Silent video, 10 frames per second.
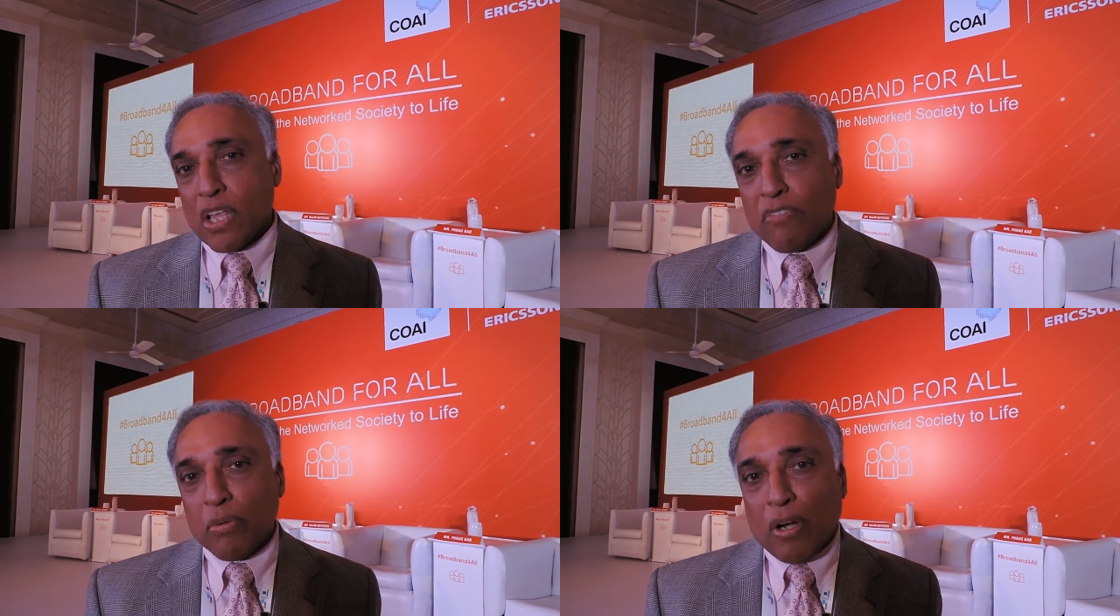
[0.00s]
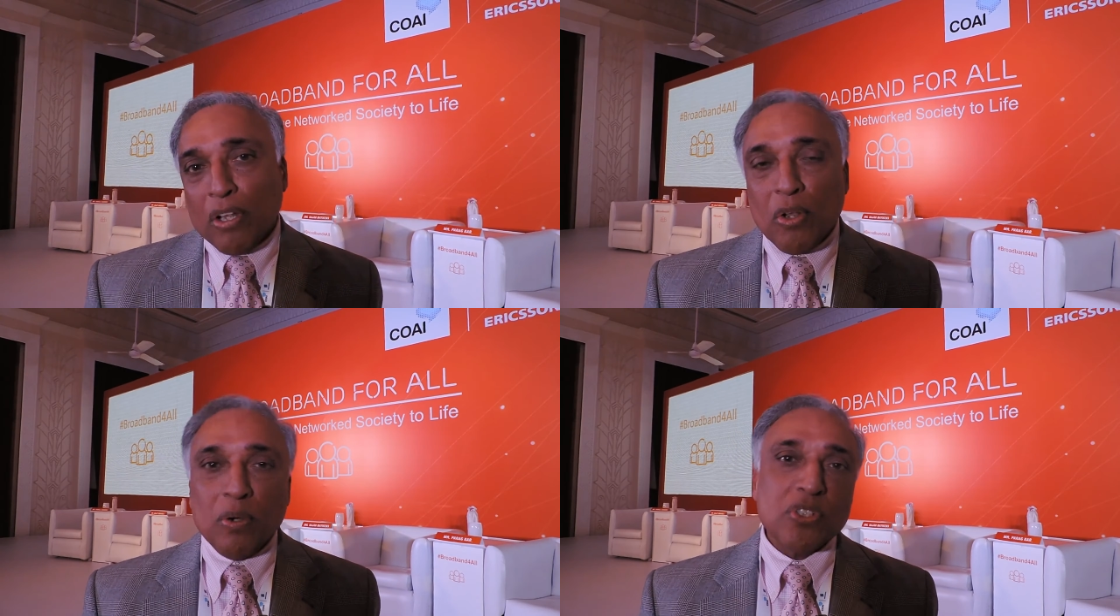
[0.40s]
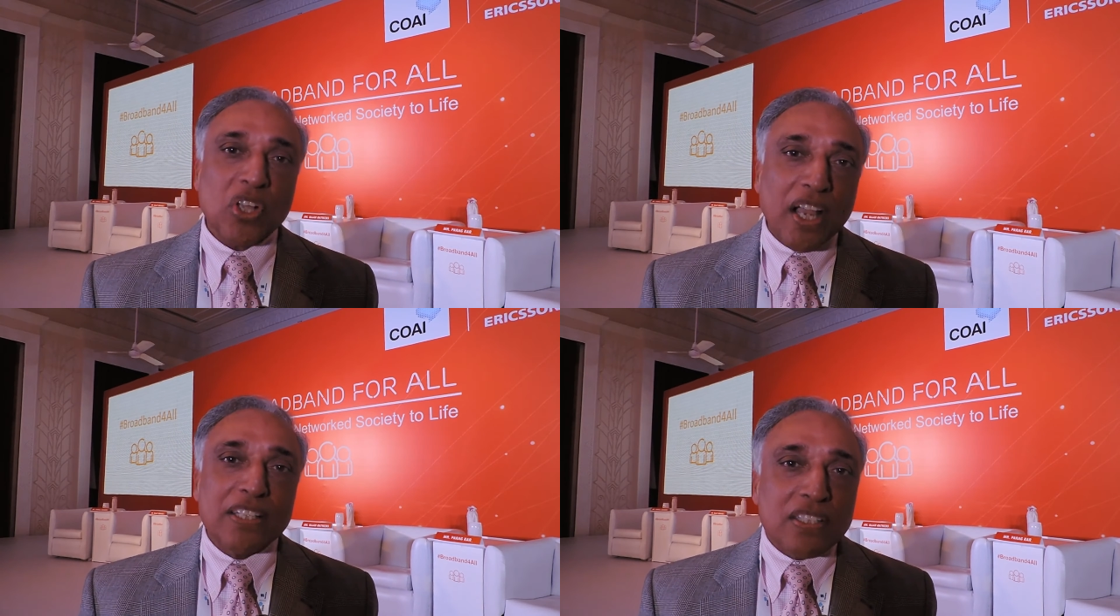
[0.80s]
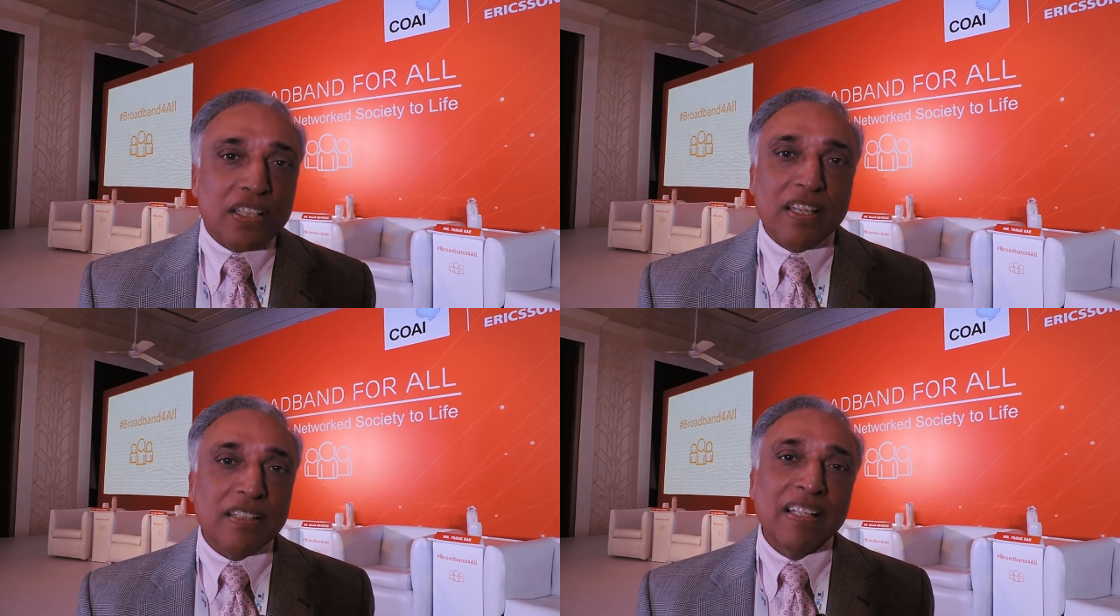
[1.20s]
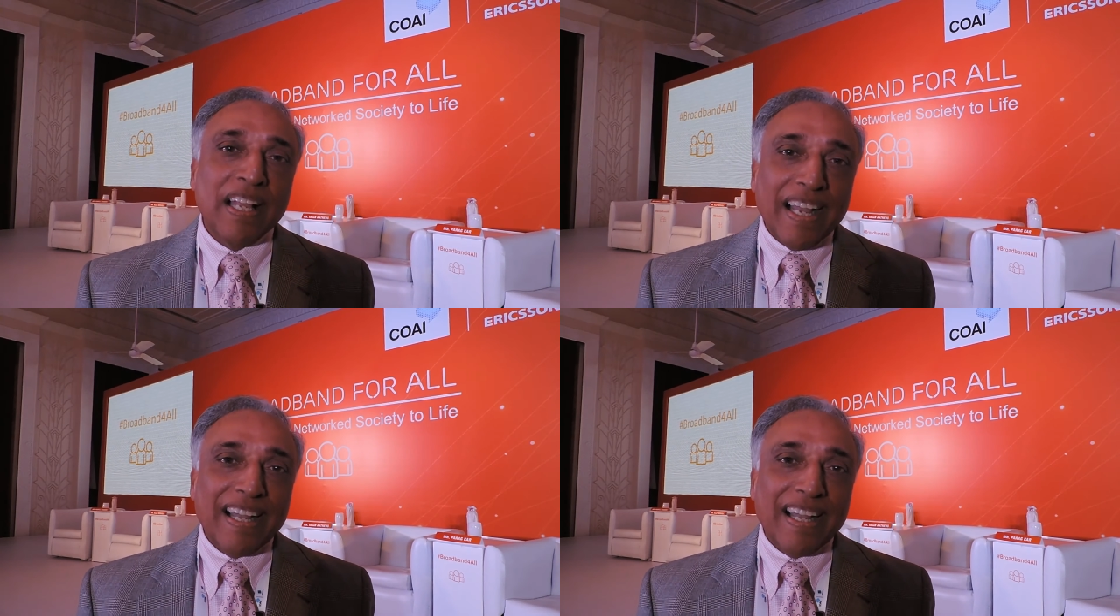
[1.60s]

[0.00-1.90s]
As everybody knows, IT and